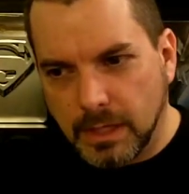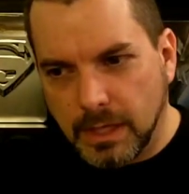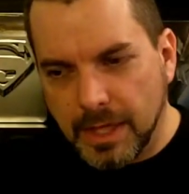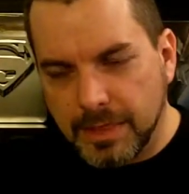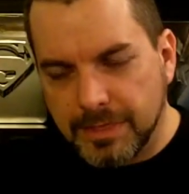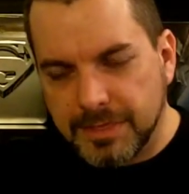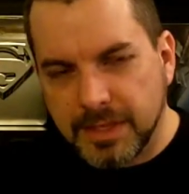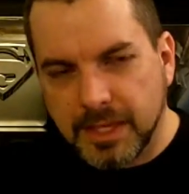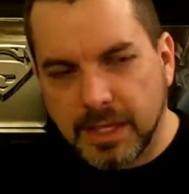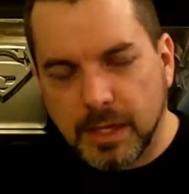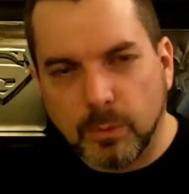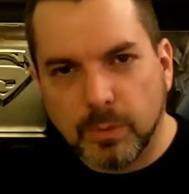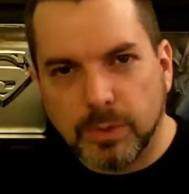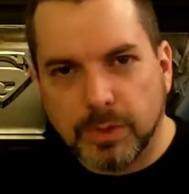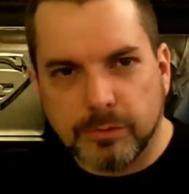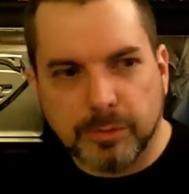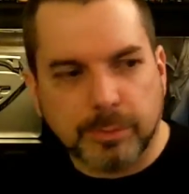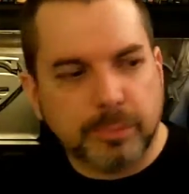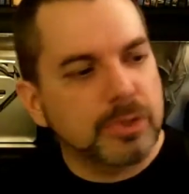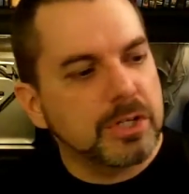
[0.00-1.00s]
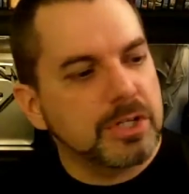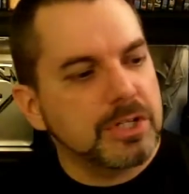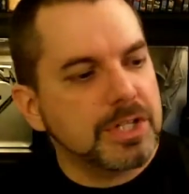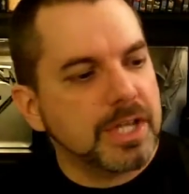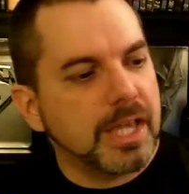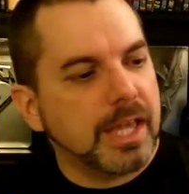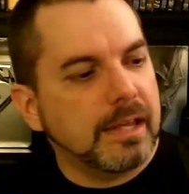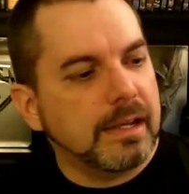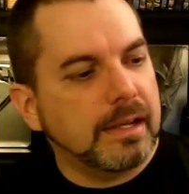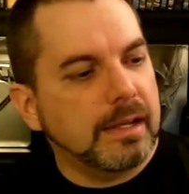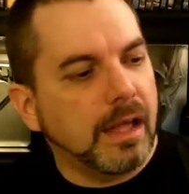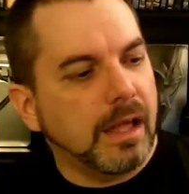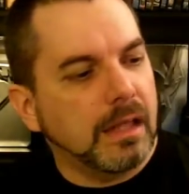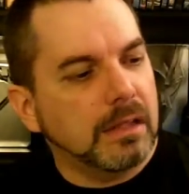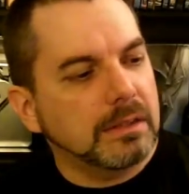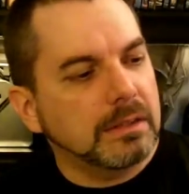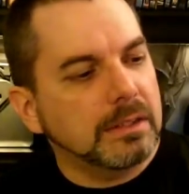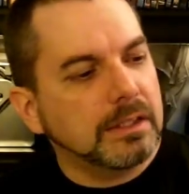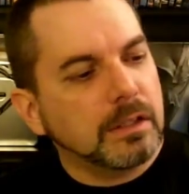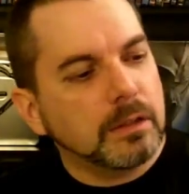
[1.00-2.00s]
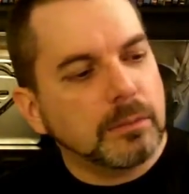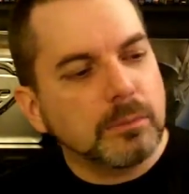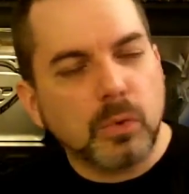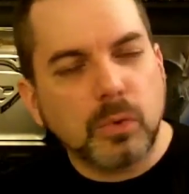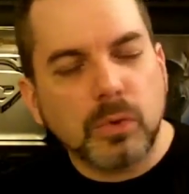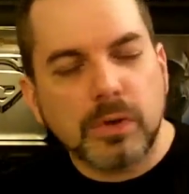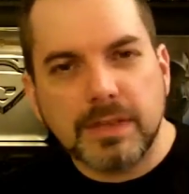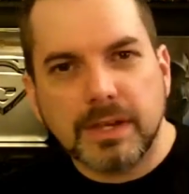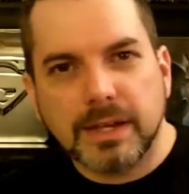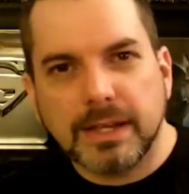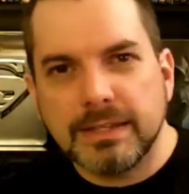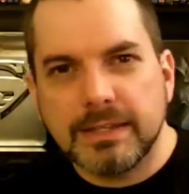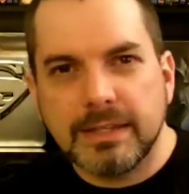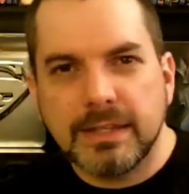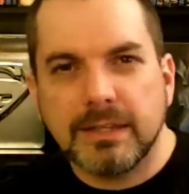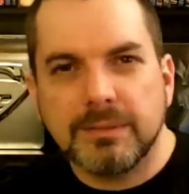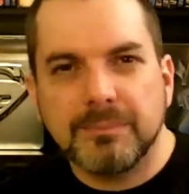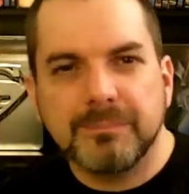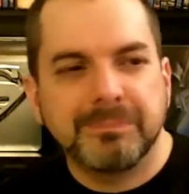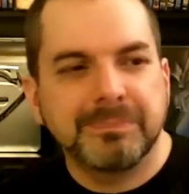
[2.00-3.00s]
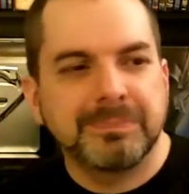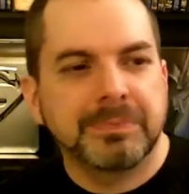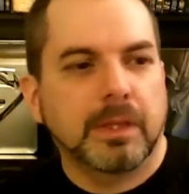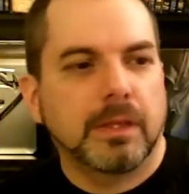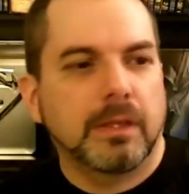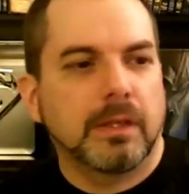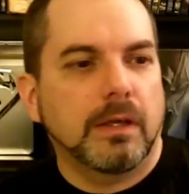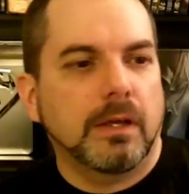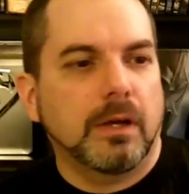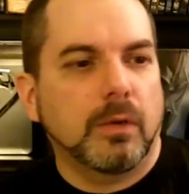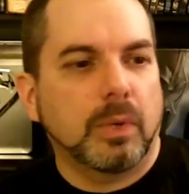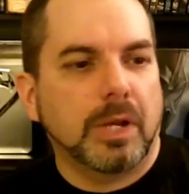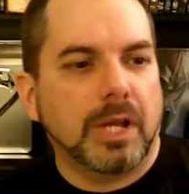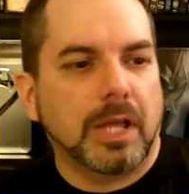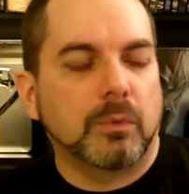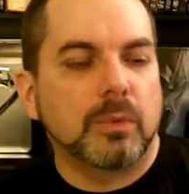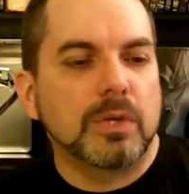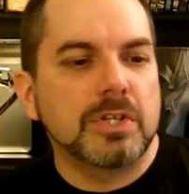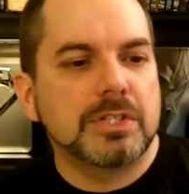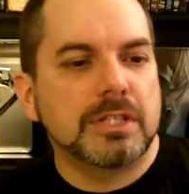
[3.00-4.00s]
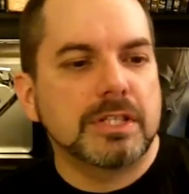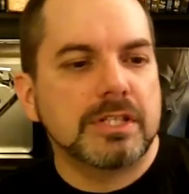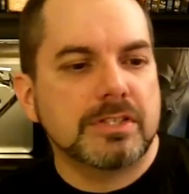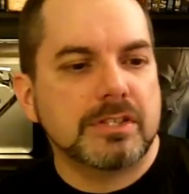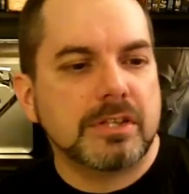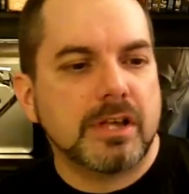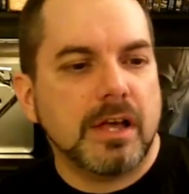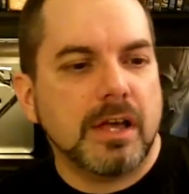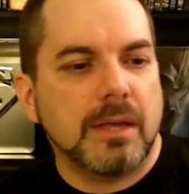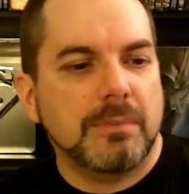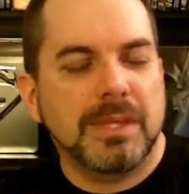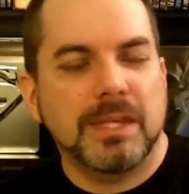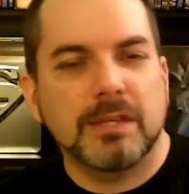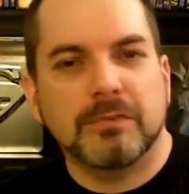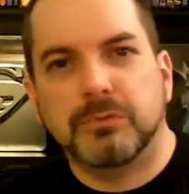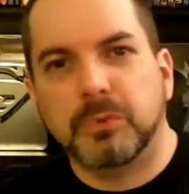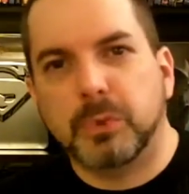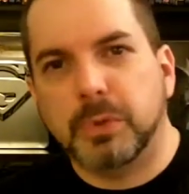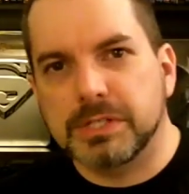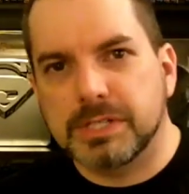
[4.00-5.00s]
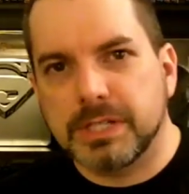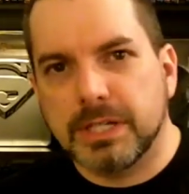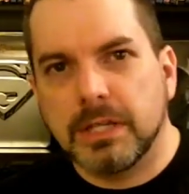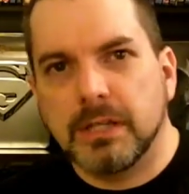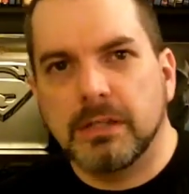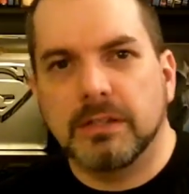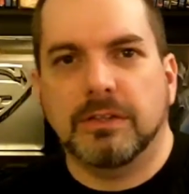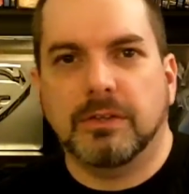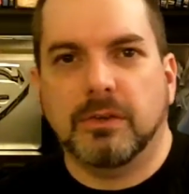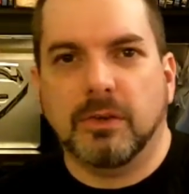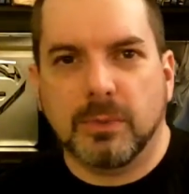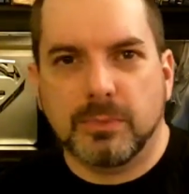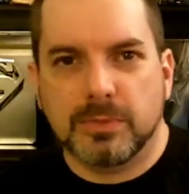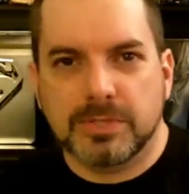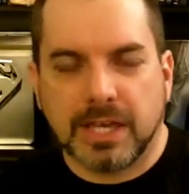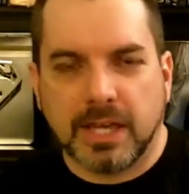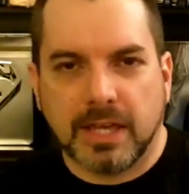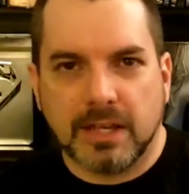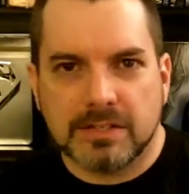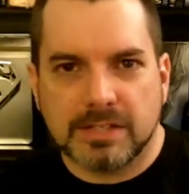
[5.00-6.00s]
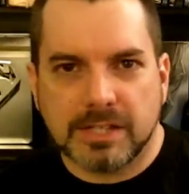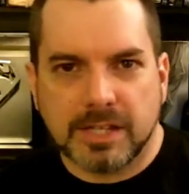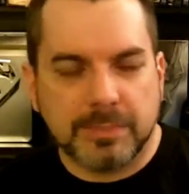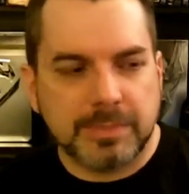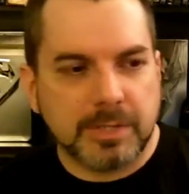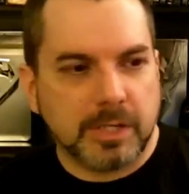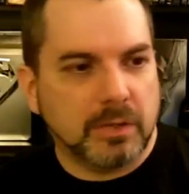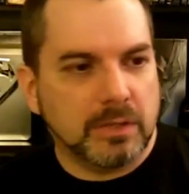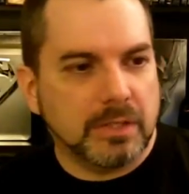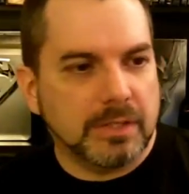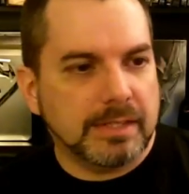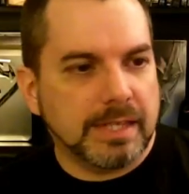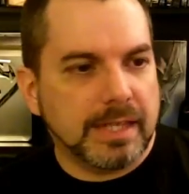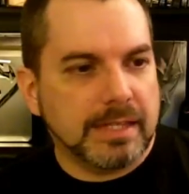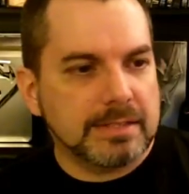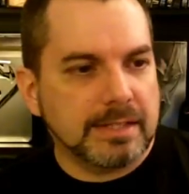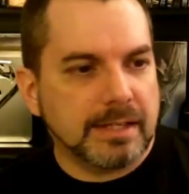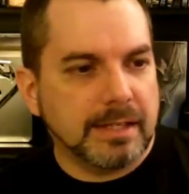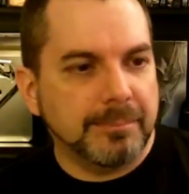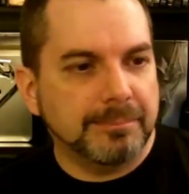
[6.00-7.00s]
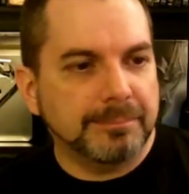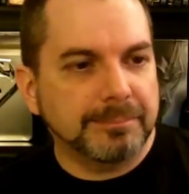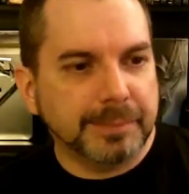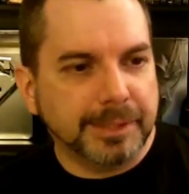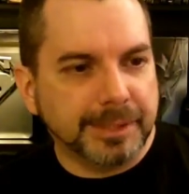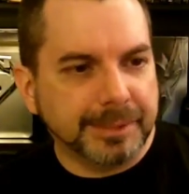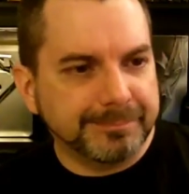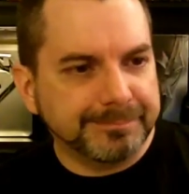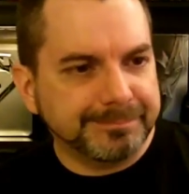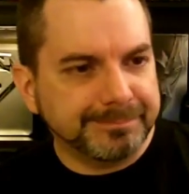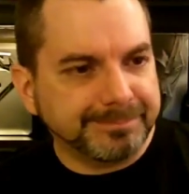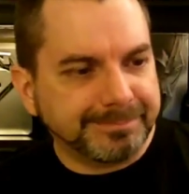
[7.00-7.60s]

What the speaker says: think I would have appreciated a little more than I did when I originally saw it. Being 14, you know, I was kind of skeptical at that time, but